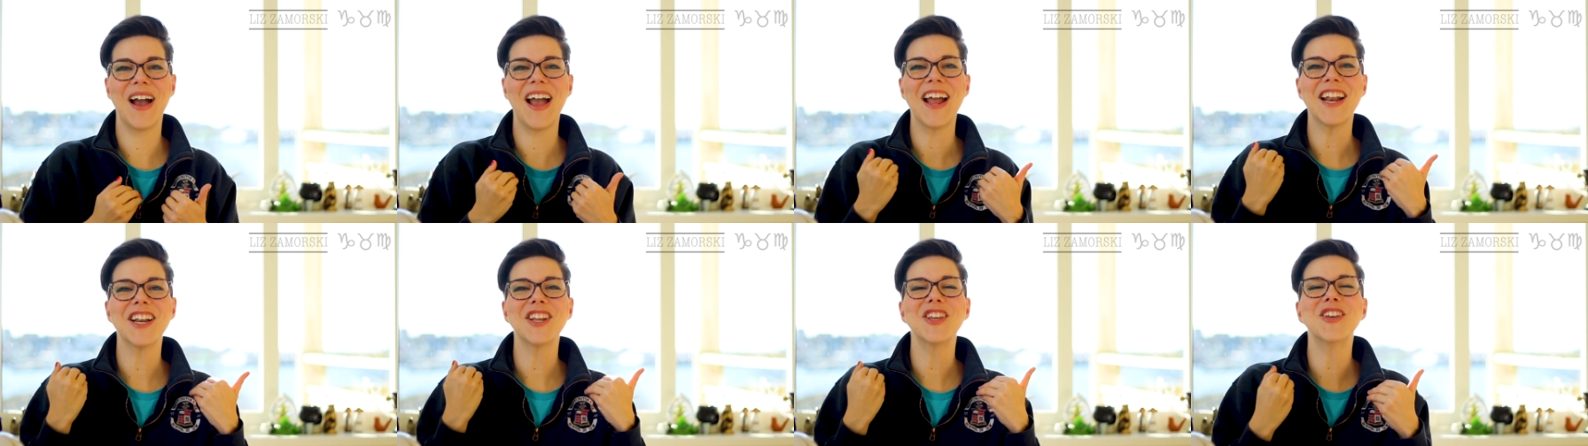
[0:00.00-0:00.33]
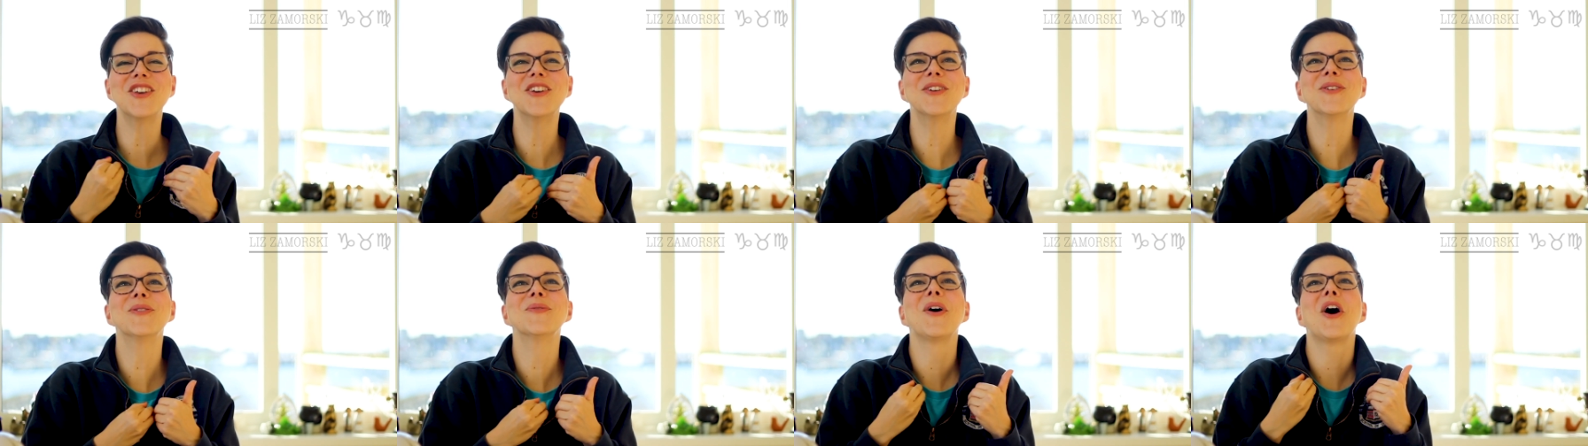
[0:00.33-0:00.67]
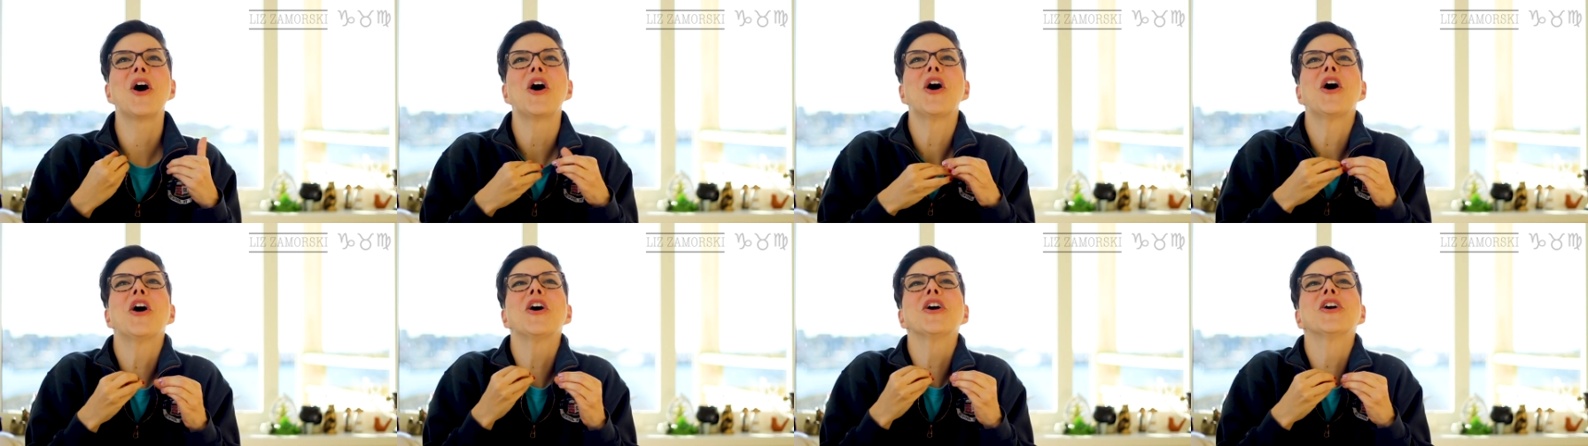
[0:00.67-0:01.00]
and you
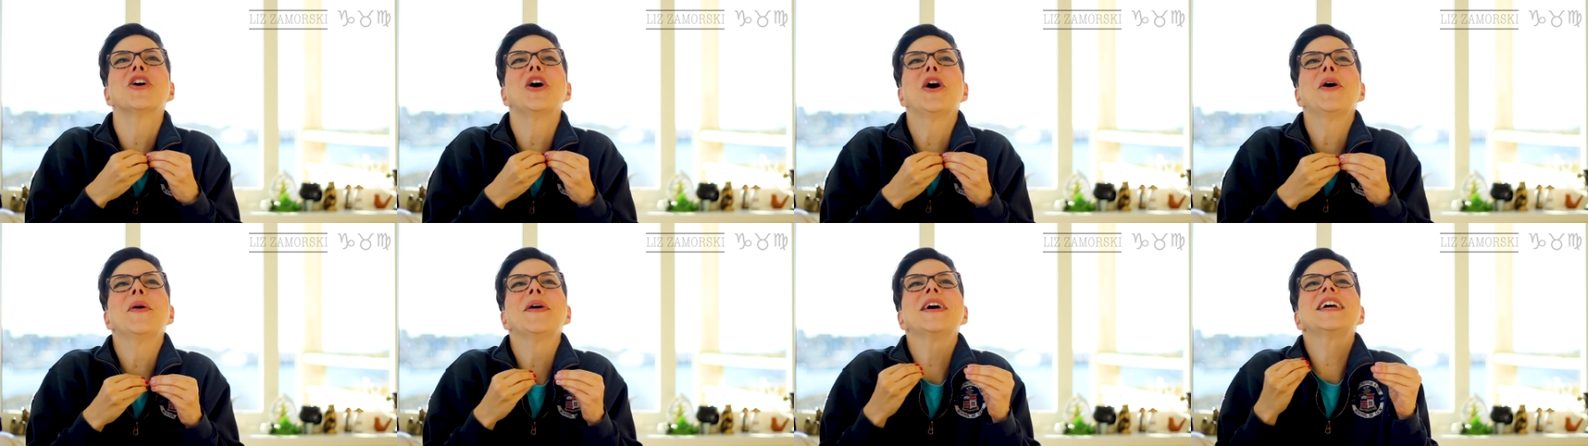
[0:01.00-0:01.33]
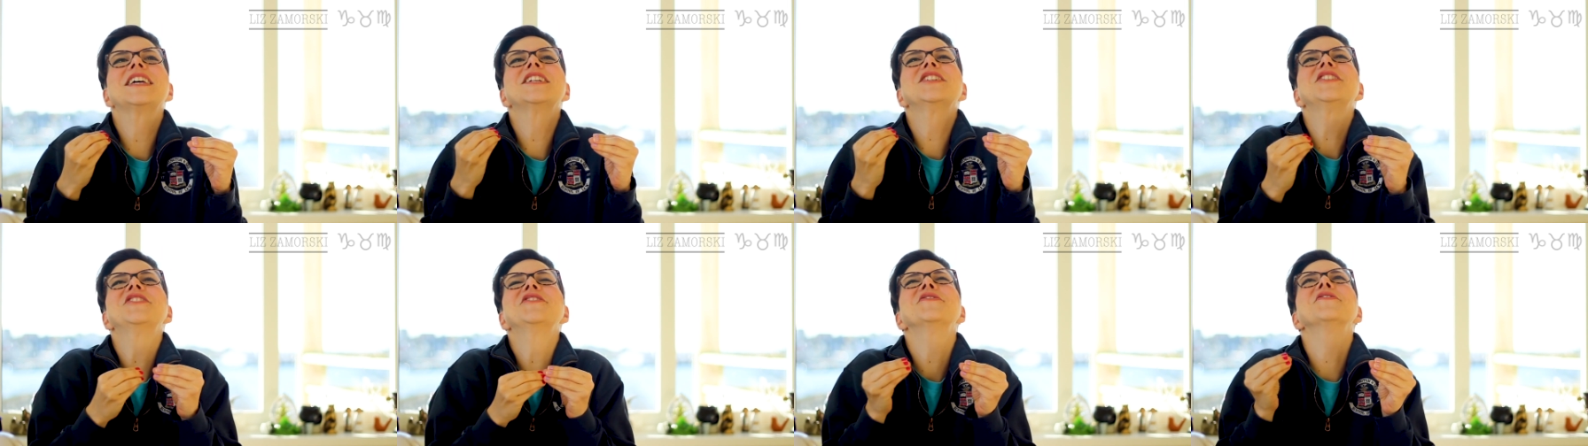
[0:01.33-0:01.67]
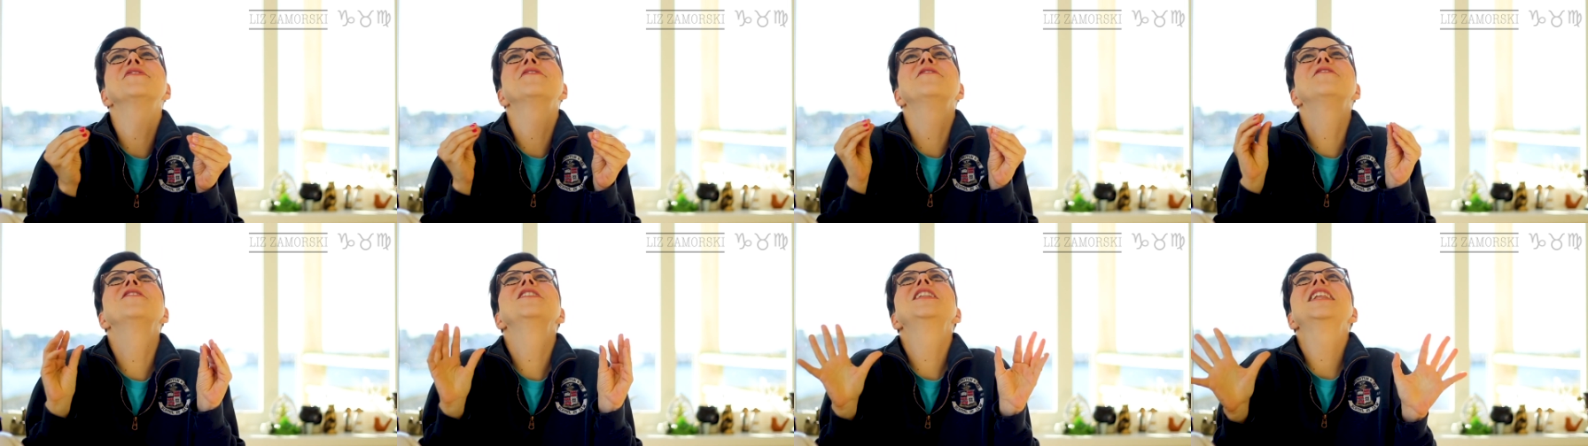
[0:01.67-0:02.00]
are going
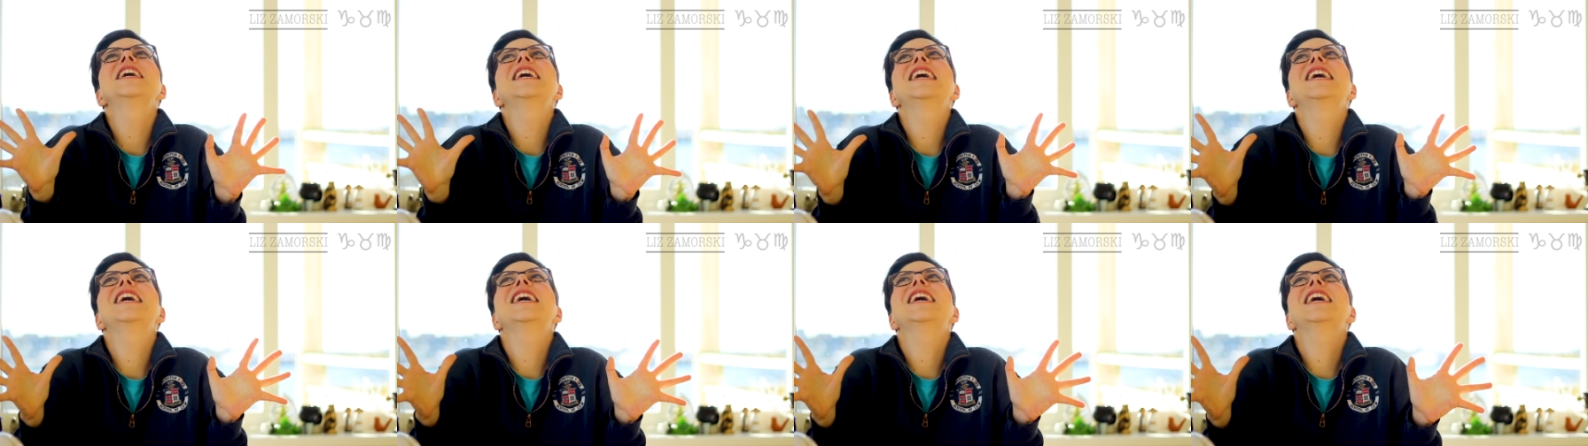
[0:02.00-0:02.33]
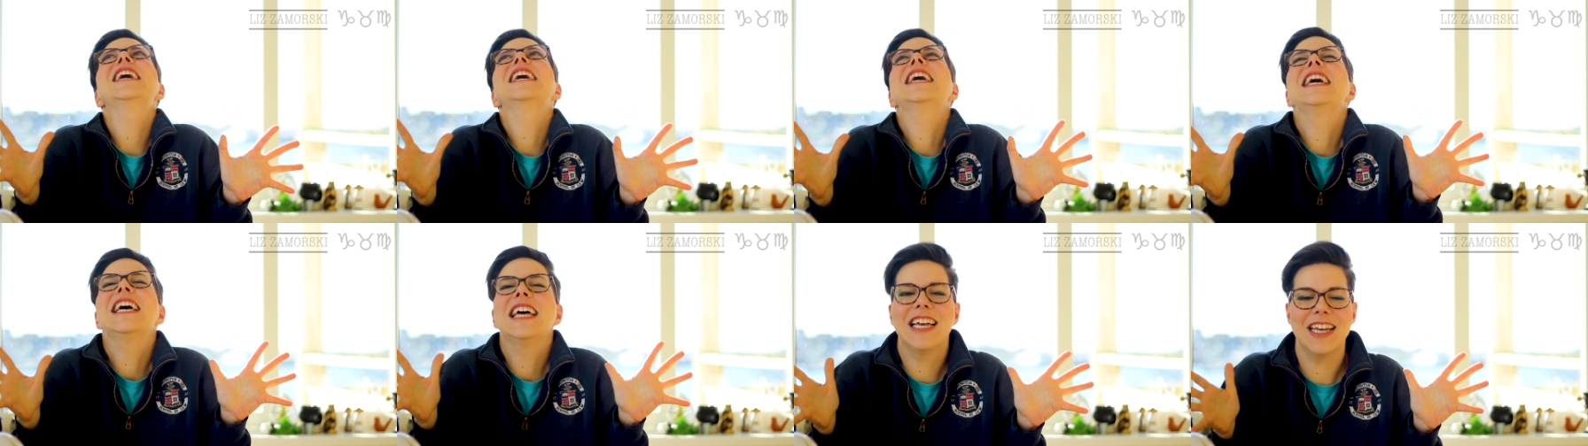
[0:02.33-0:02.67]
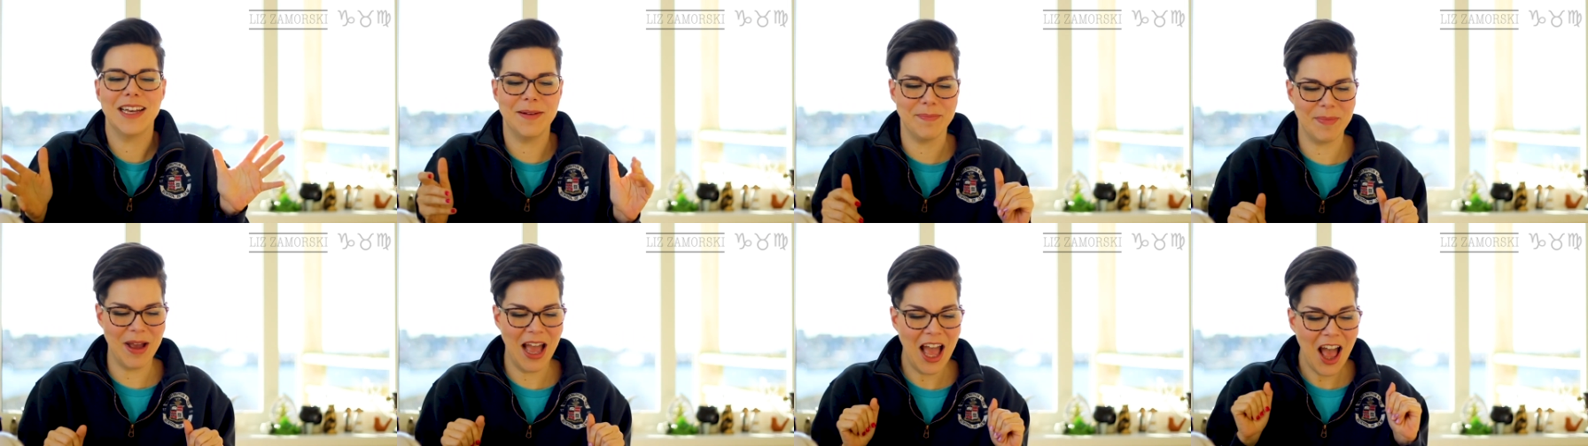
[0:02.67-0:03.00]
to
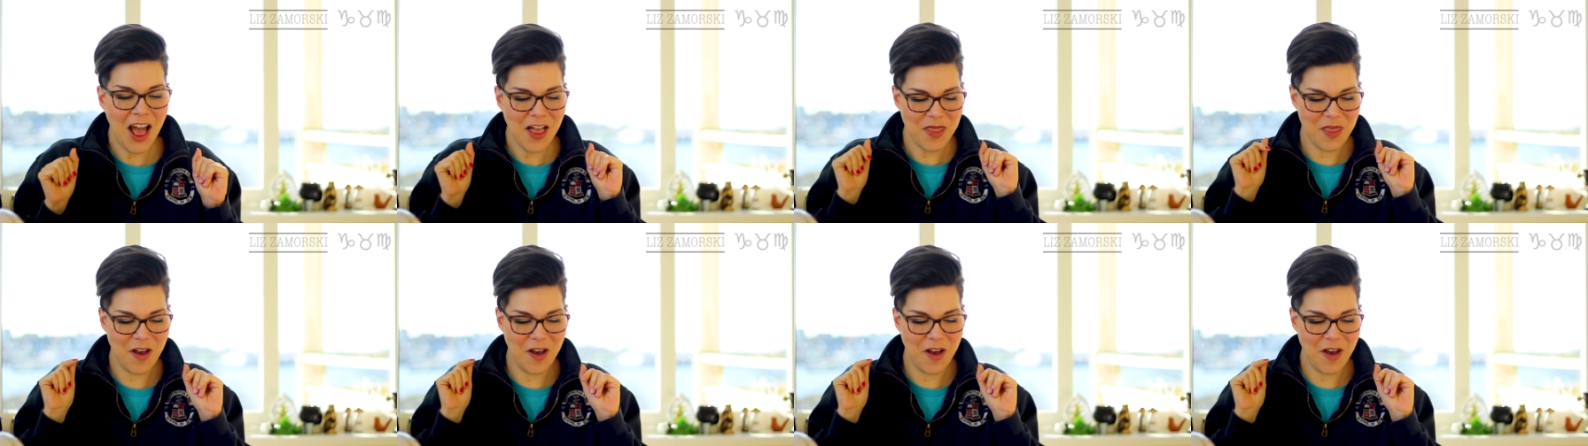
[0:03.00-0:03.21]
flip.